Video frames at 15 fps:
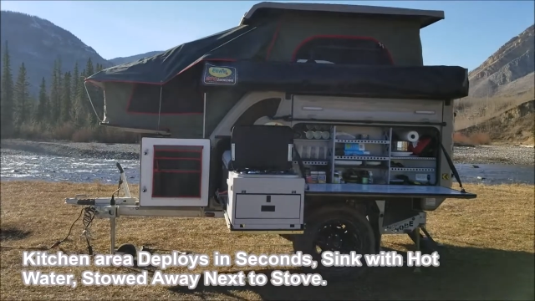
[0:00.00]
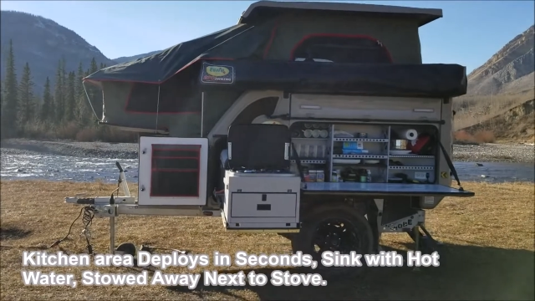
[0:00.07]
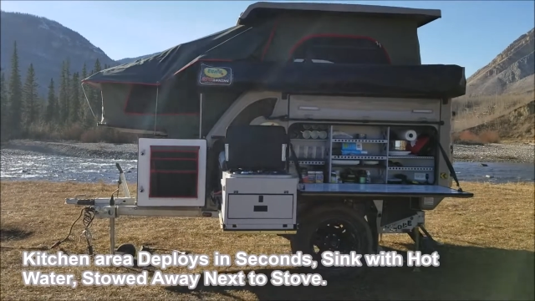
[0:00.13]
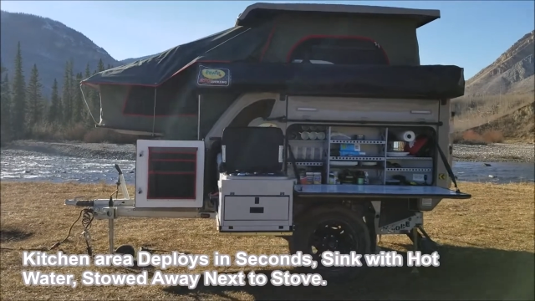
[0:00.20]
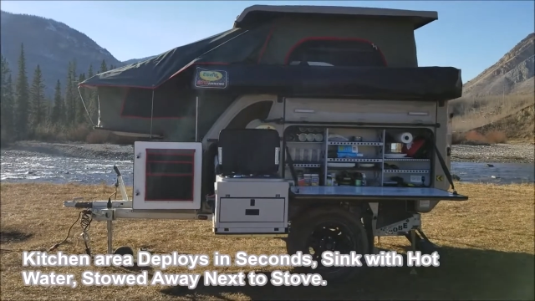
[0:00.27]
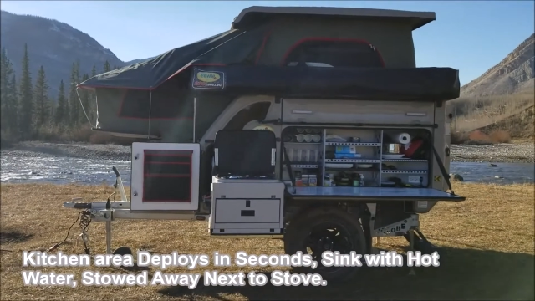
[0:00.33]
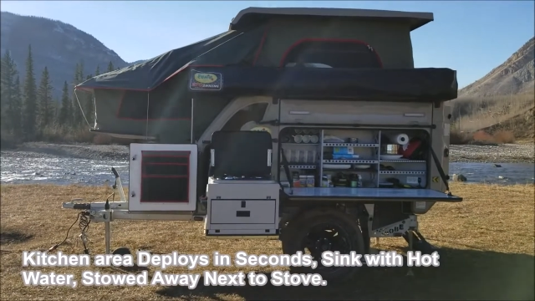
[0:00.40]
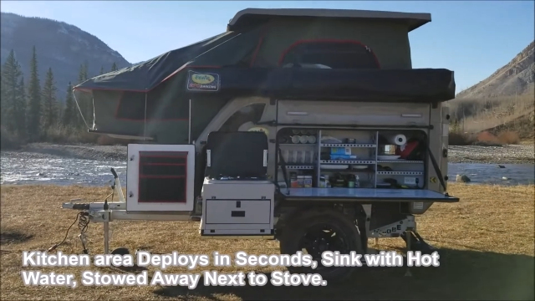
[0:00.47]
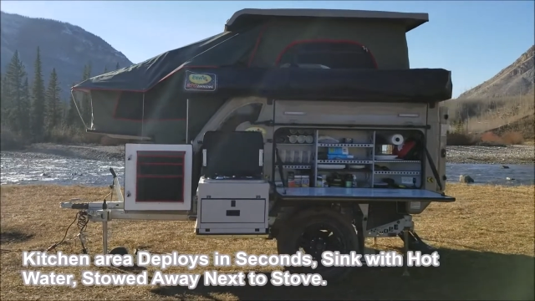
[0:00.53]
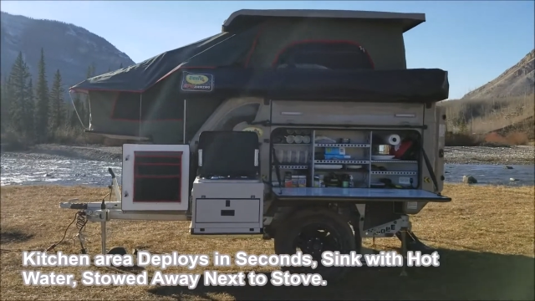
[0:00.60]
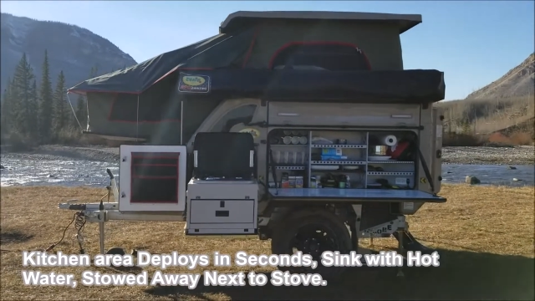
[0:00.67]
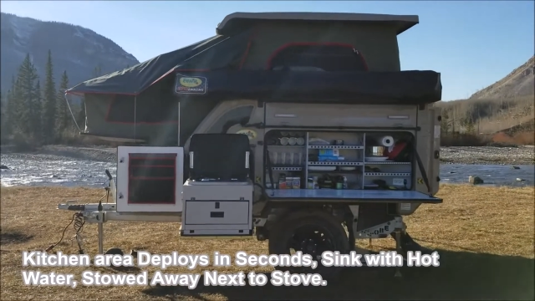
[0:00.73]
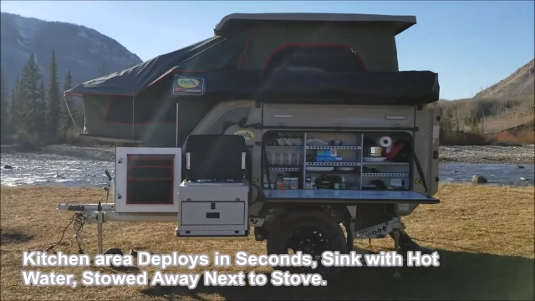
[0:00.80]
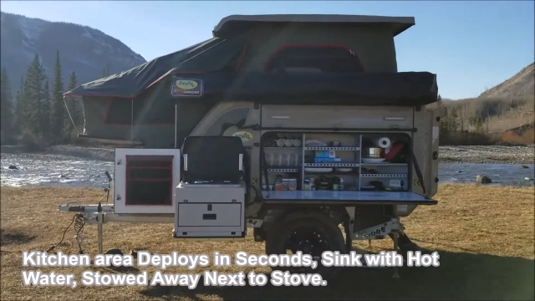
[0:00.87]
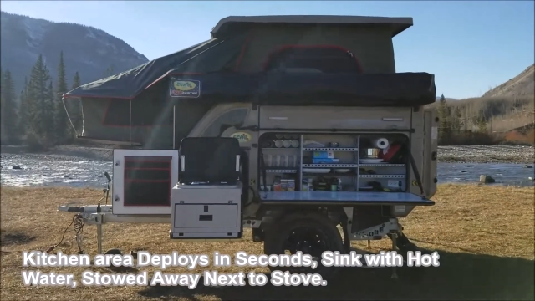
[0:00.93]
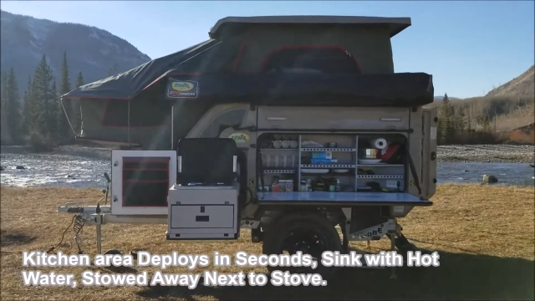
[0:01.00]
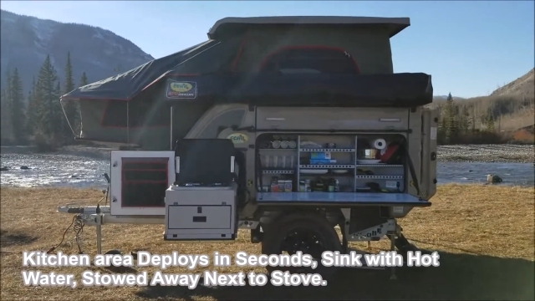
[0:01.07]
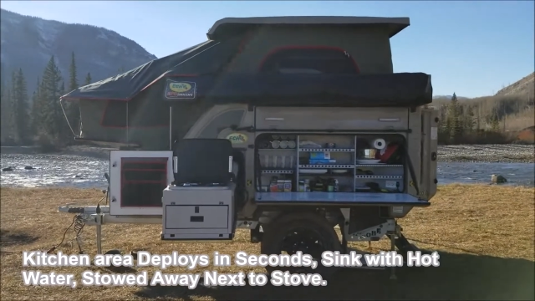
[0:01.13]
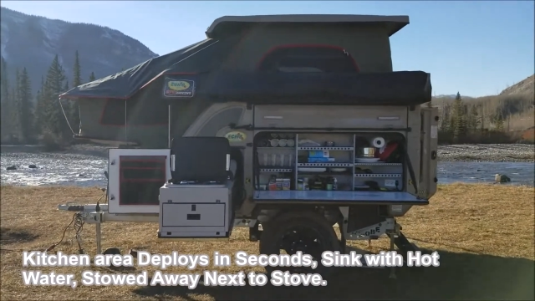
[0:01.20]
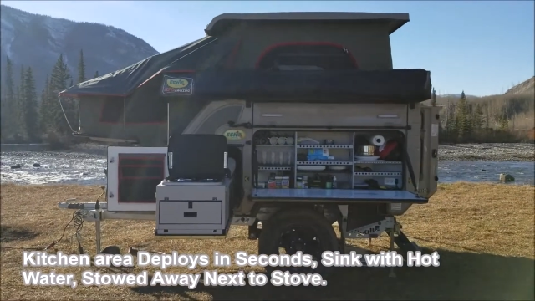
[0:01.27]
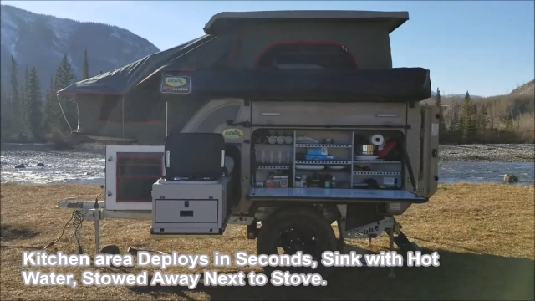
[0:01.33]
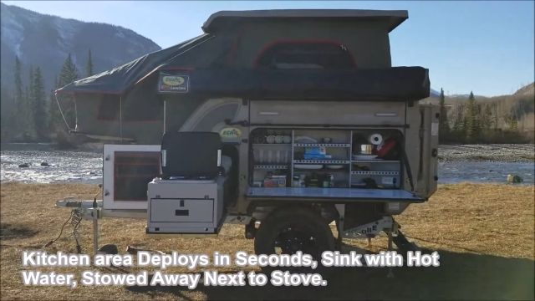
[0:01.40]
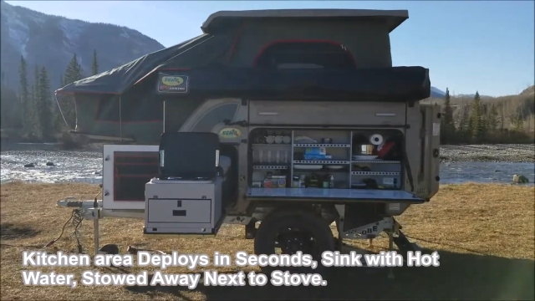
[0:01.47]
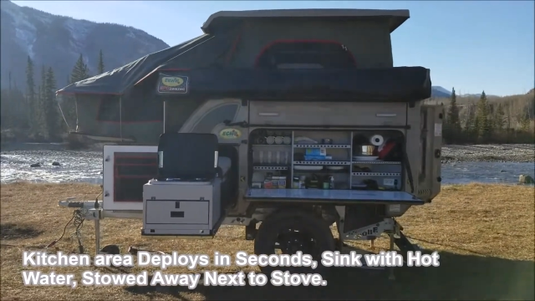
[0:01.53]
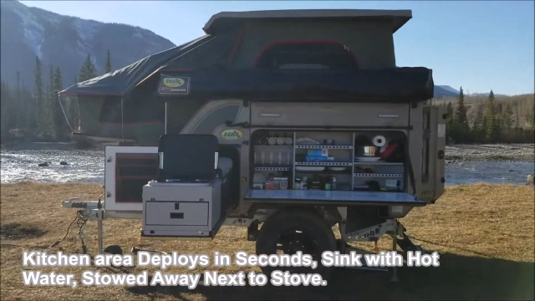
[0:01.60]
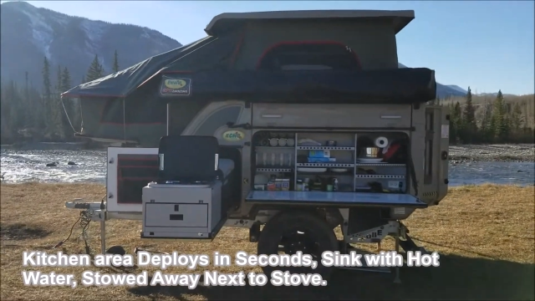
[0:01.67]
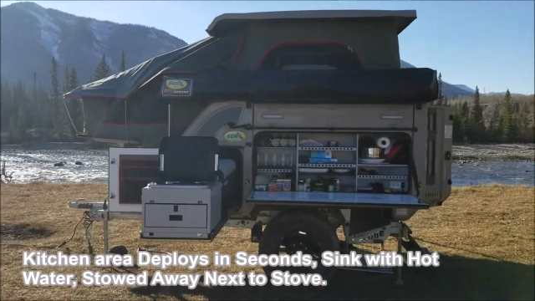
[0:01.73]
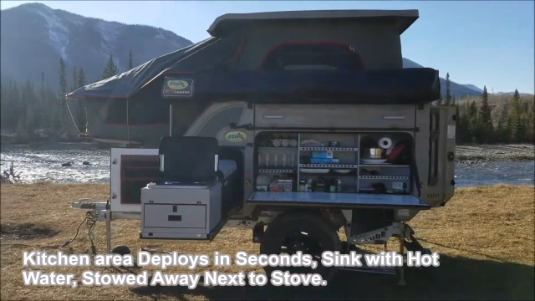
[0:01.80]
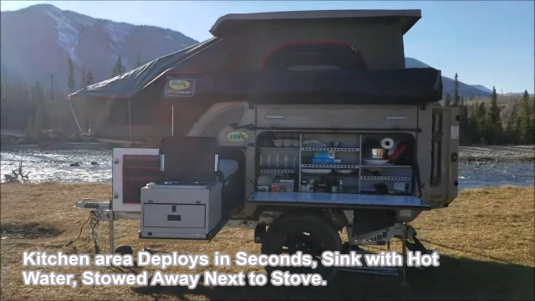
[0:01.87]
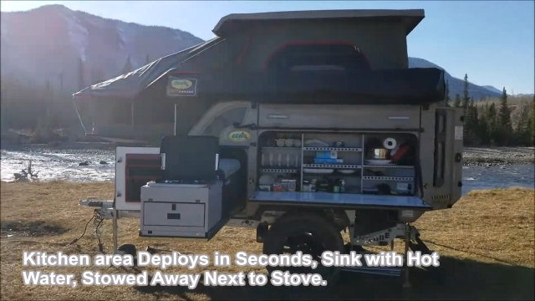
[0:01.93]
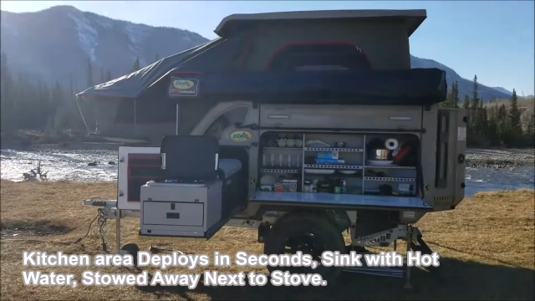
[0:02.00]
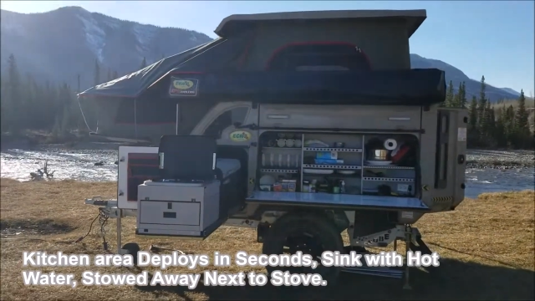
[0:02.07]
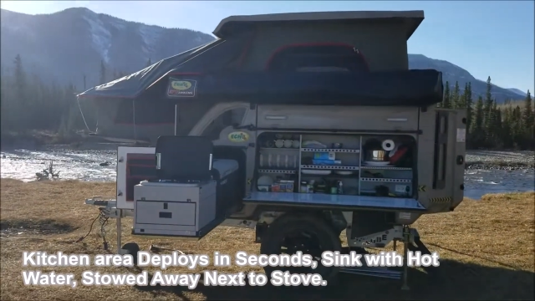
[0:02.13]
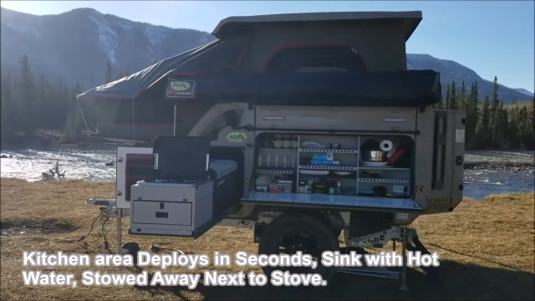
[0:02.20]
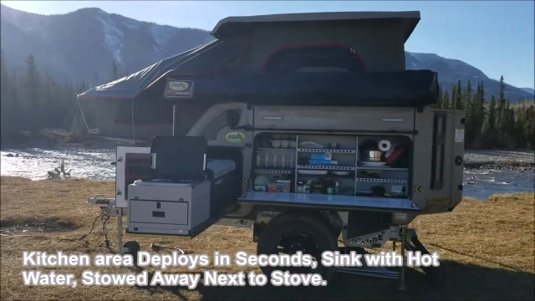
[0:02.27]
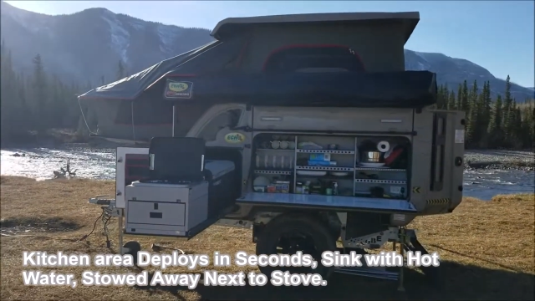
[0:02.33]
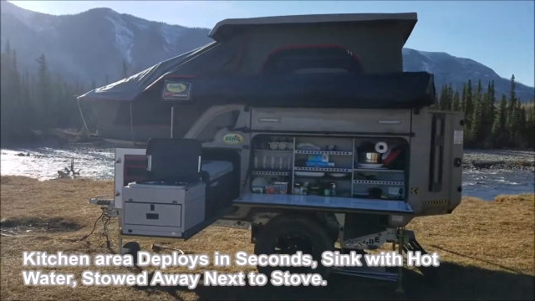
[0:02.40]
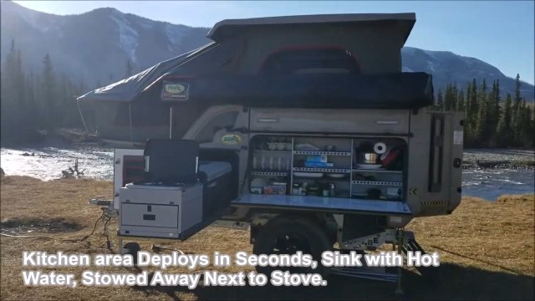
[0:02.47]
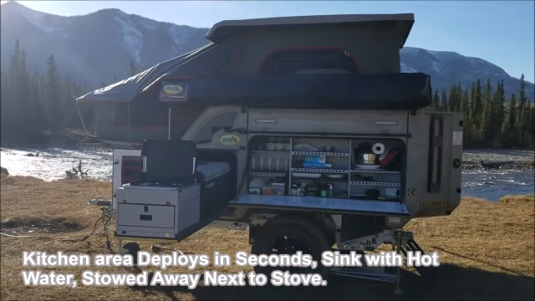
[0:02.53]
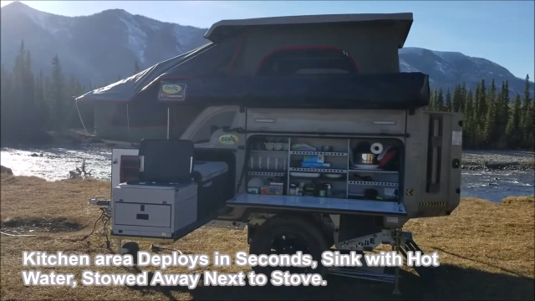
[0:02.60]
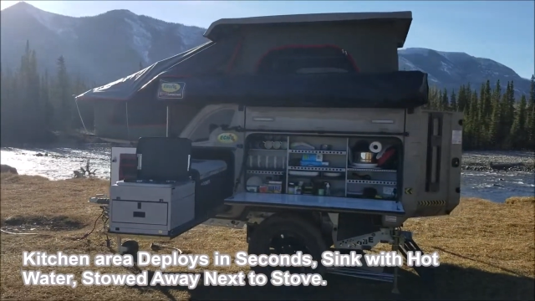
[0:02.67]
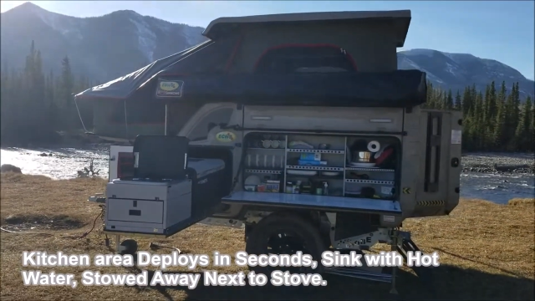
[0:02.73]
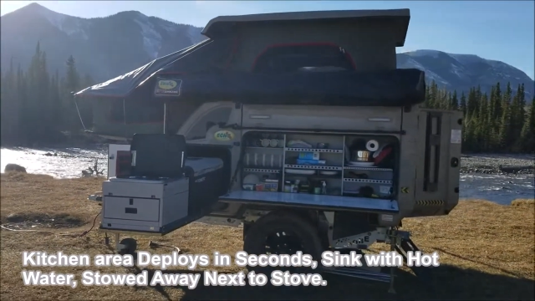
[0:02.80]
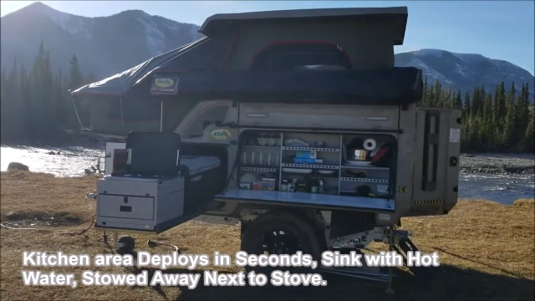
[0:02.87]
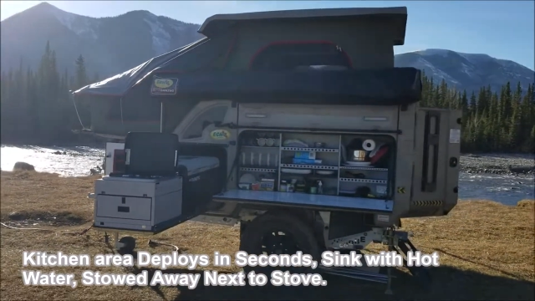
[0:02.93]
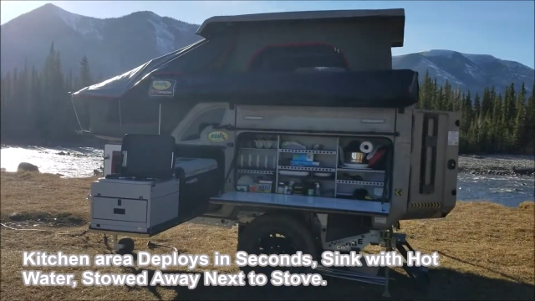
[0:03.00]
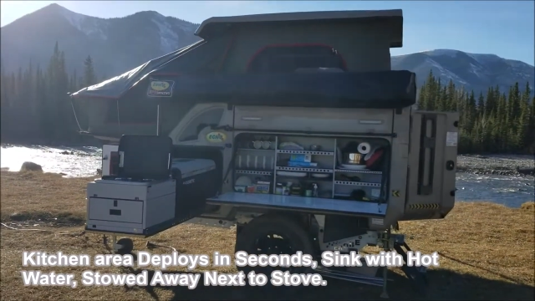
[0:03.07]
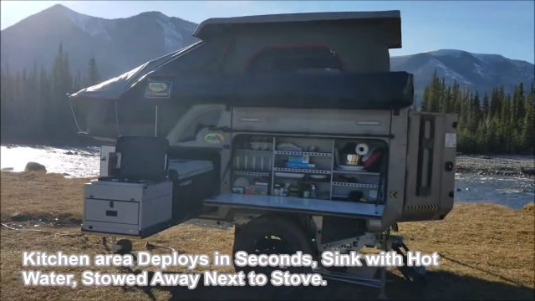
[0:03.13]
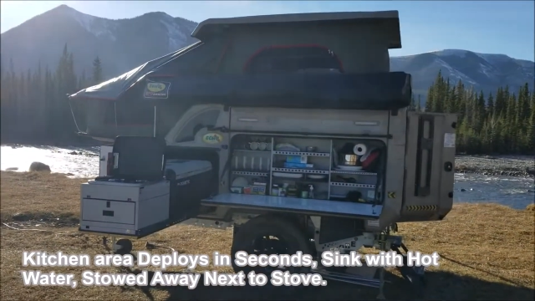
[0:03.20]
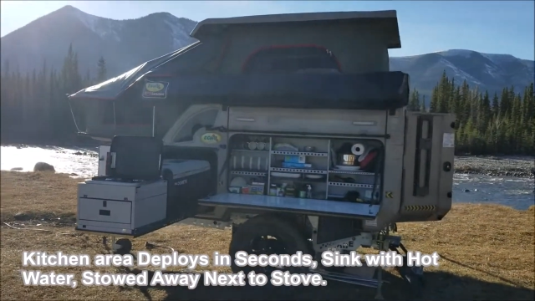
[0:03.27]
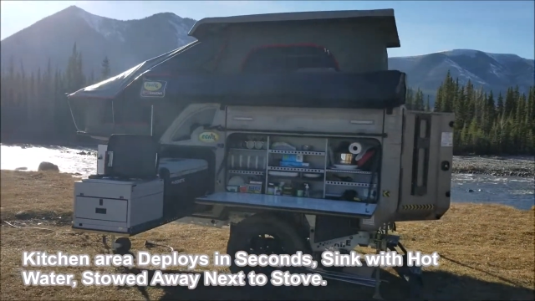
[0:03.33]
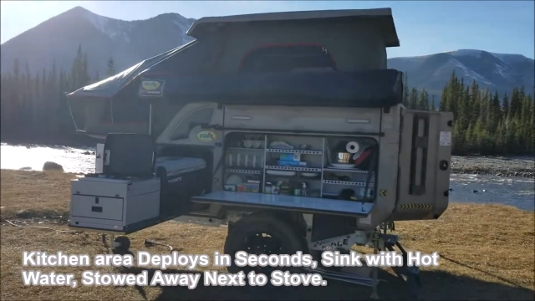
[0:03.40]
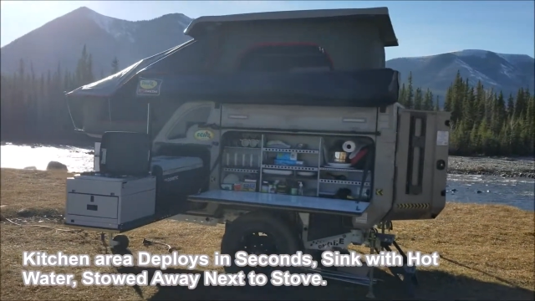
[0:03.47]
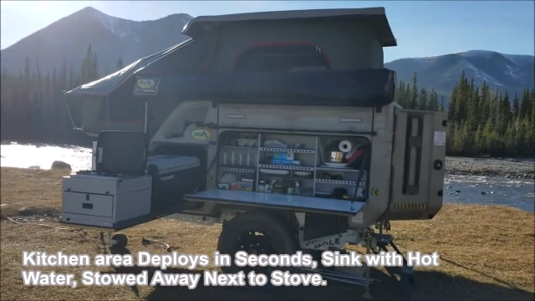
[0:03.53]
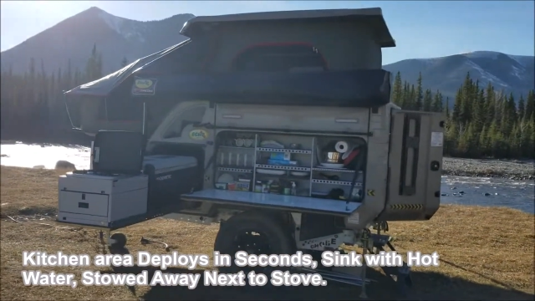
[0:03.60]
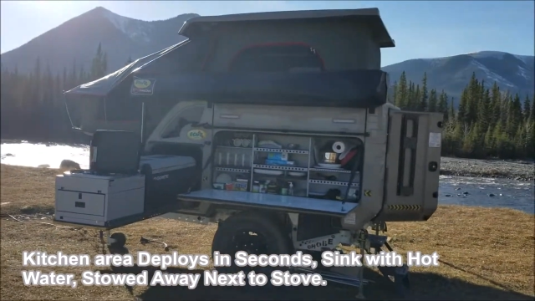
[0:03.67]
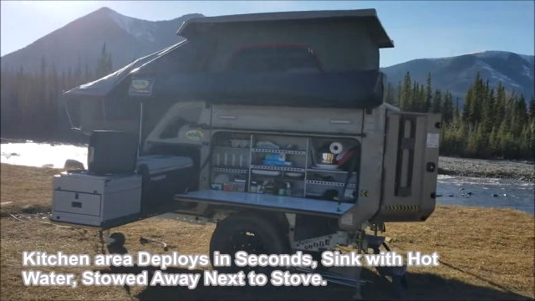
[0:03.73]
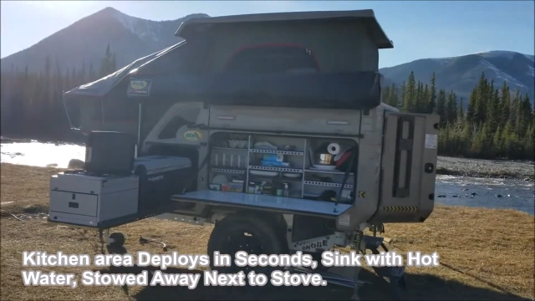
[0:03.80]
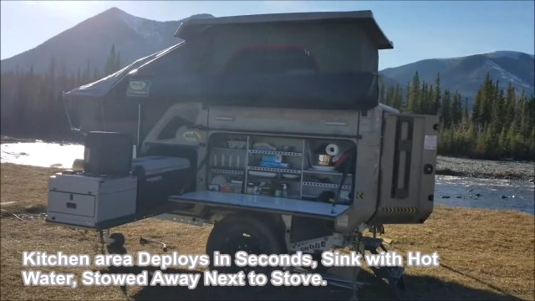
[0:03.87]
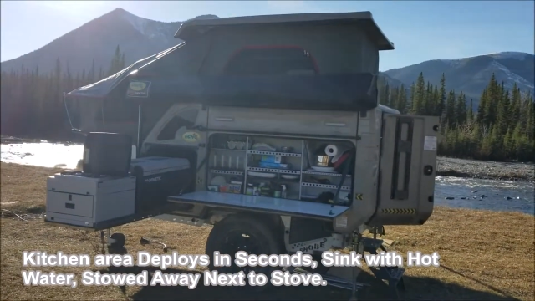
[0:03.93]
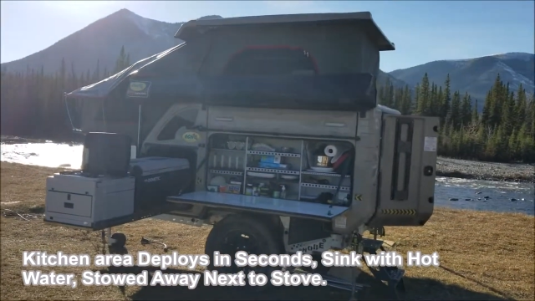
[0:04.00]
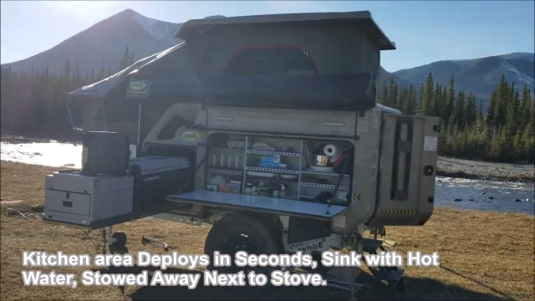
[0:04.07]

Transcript: No face is visible, so there are no lips to read.